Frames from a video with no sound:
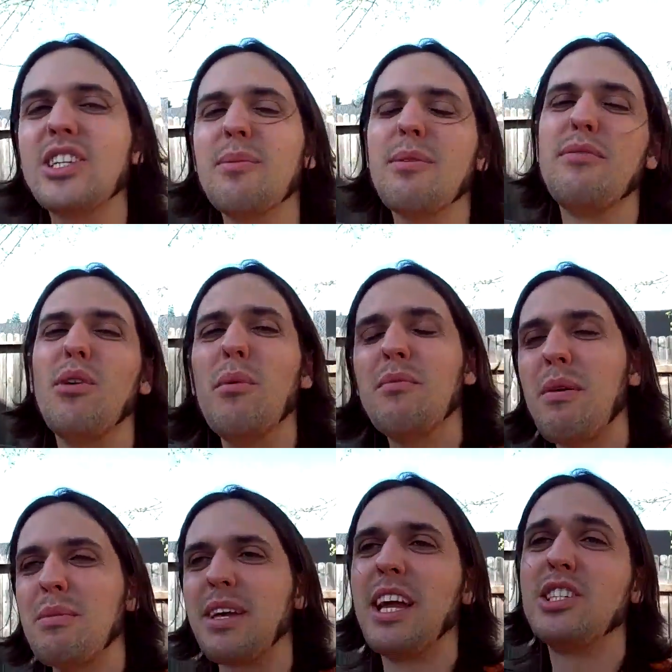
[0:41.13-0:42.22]
a legitimate form of
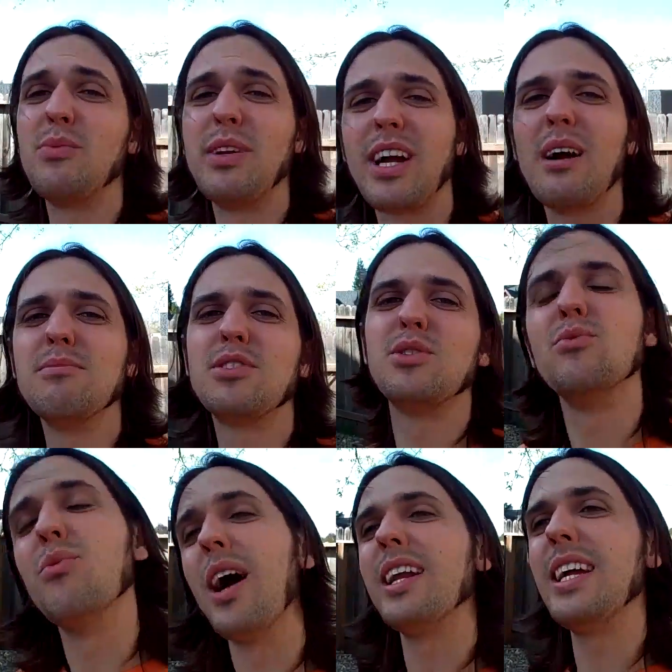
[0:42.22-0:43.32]
publication when it comes
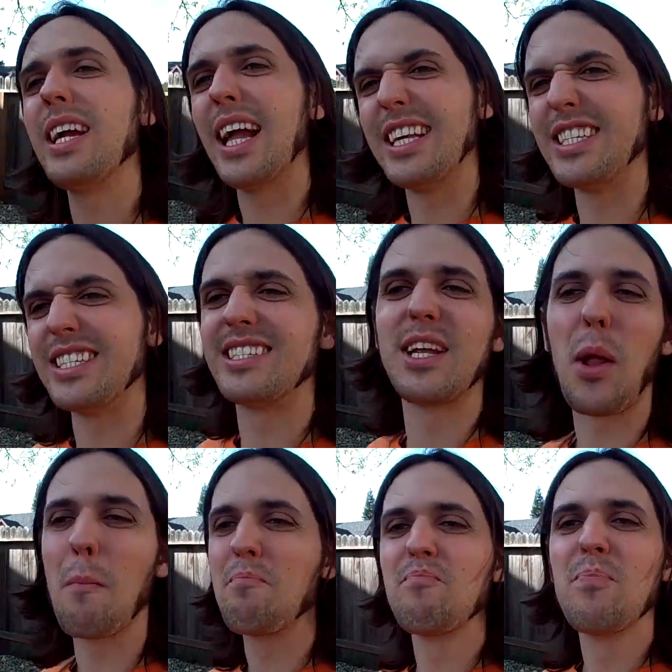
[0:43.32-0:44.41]
to writing.
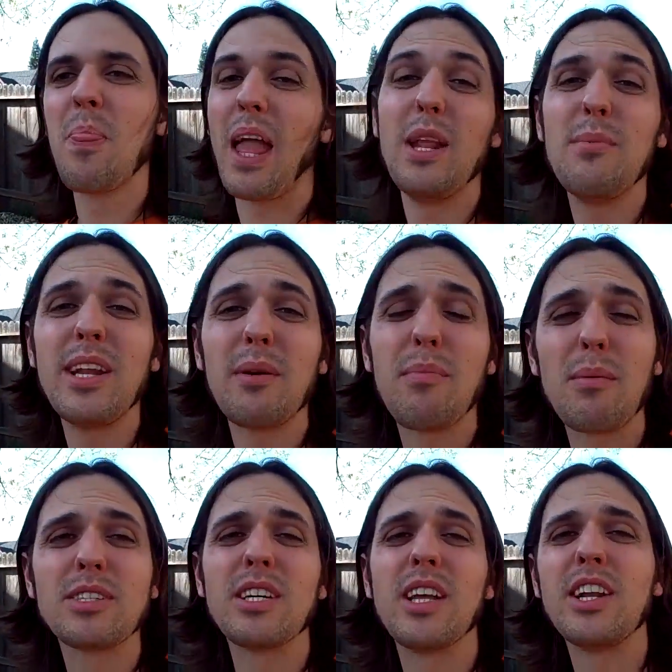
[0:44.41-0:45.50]
Anybody can
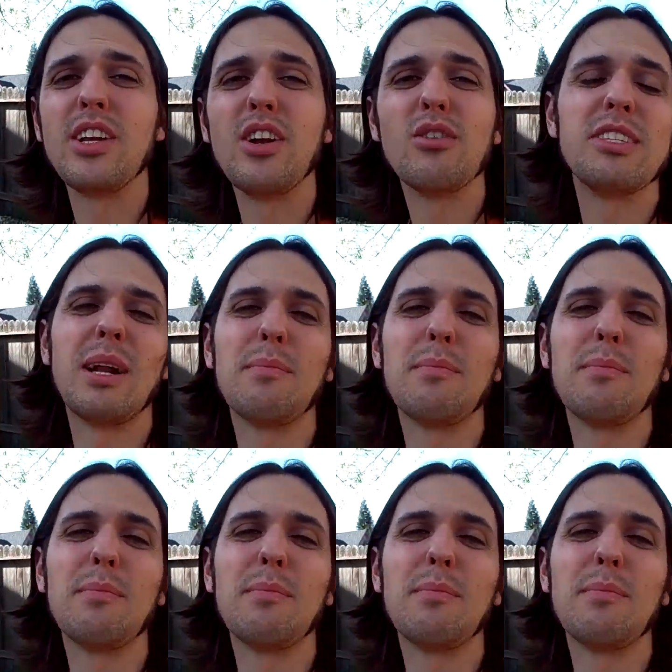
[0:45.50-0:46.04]
publish online. You can go